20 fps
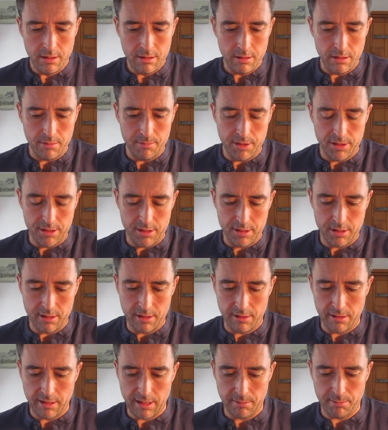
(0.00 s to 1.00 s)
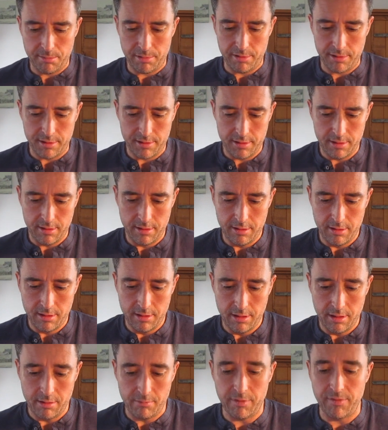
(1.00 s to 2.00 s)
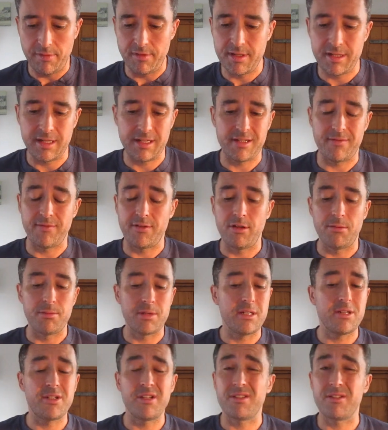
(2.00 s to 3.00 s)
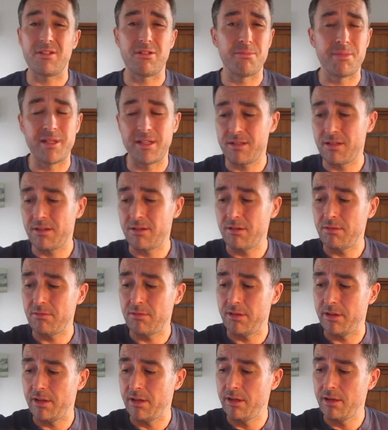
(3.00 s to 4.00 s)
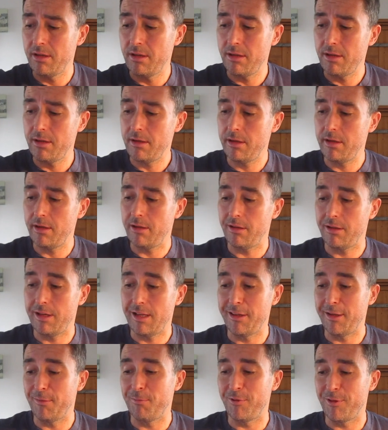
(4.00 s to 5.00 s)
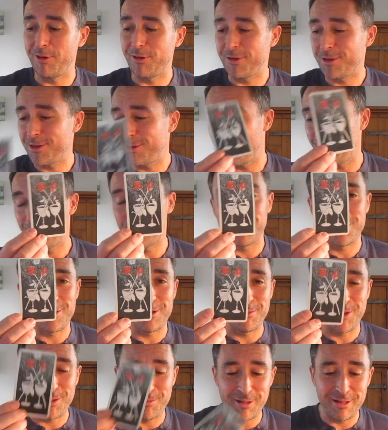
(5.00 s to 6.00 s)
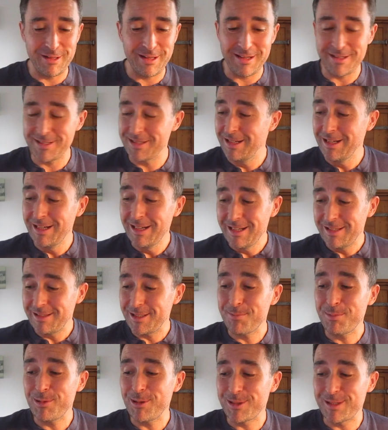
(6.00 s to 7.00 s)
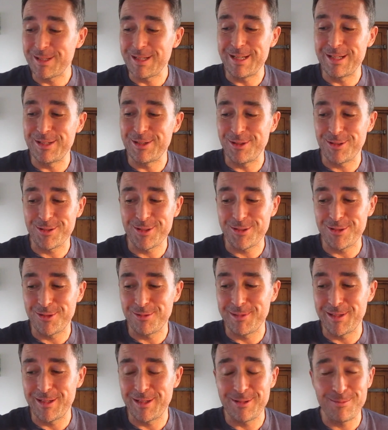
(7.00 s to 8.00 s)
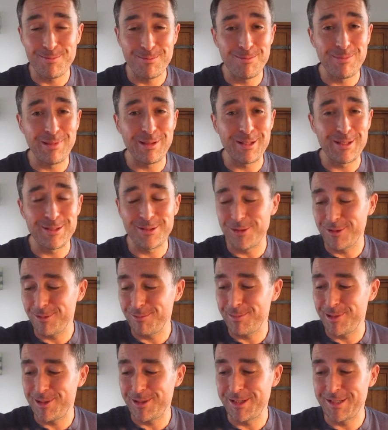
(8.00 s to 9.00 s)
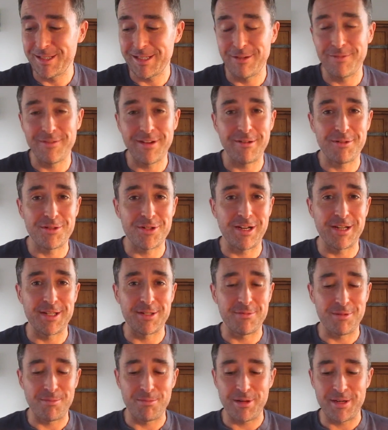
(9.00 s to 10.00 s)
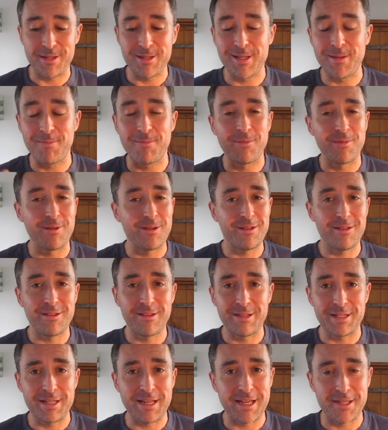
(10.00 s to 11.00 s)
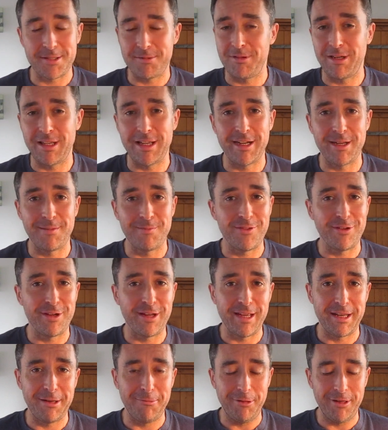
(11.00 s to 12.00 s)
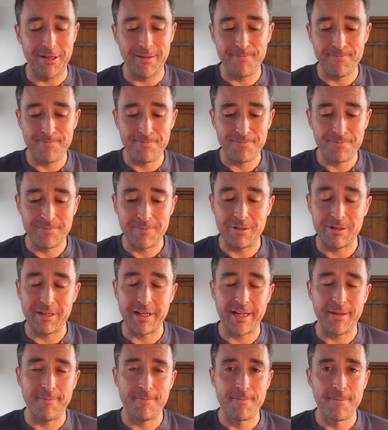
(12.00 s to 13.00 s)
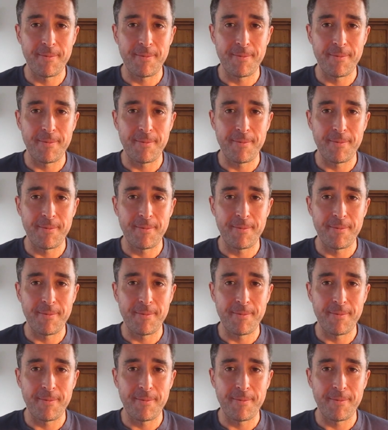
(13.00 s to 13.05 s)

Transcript: the Magician and the Empress with the Six of Cups. It's your soulmate, so don't worry. You know, and then we've got the Two of Cups at the bottom of the decks. This person is your soulmate. Please don't burn yourself out trying to impress them. The stars are aligning for you anyway. Okay?